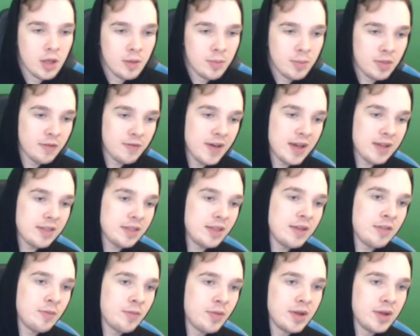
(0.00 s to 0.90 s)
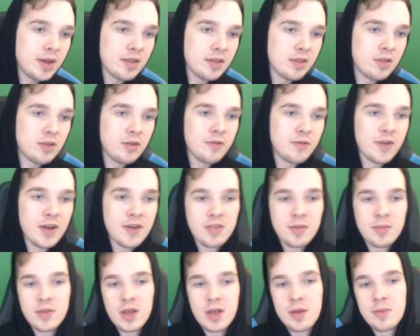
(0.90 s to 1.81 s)
But the fact that you have to play it as a 2/5
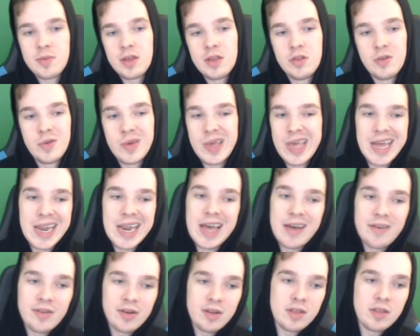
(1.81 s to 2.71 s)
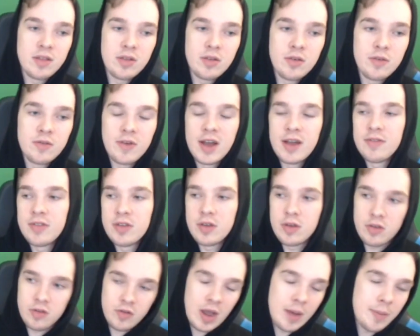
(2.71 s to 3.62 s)
sometimes, and you can't have it as a 2/5 that
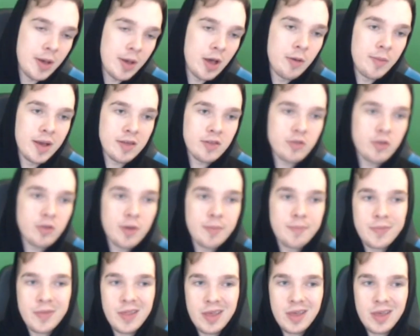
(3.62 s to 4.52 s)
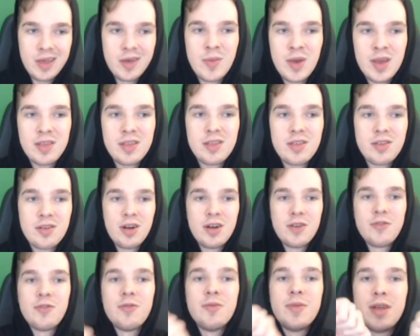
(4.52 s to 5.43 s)
you strap Houndmaster on, makes this
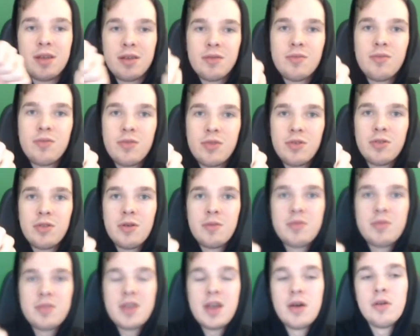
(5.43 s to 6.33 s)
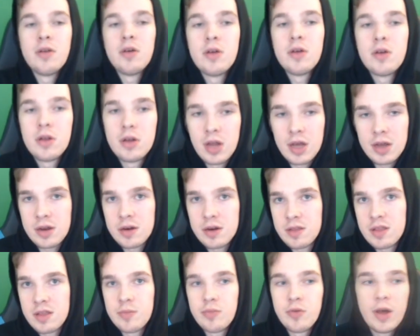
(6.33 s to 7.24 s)
card for me 2 thumbs down. Not going to see